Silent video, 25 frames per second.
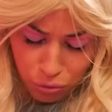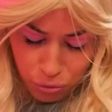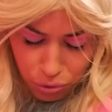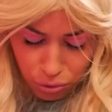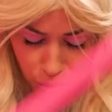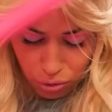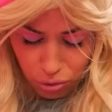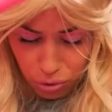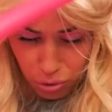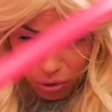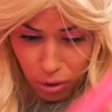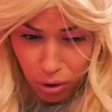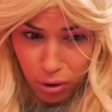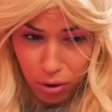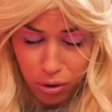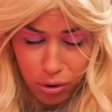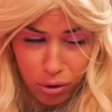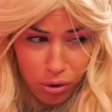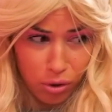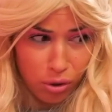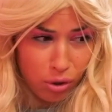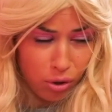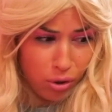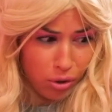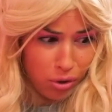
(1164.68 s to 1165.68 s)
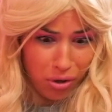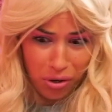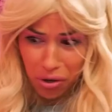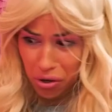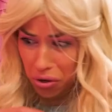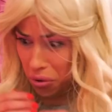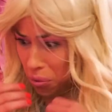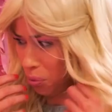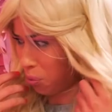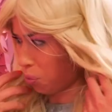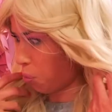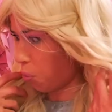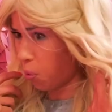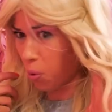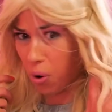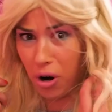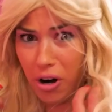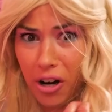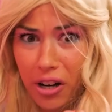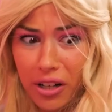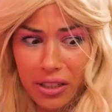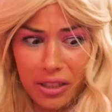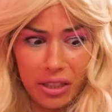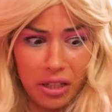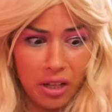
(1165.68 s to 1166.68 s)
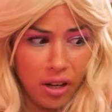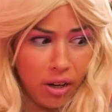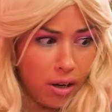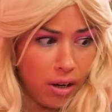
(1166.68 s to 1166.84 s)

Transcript: a ring, not a hula hoop!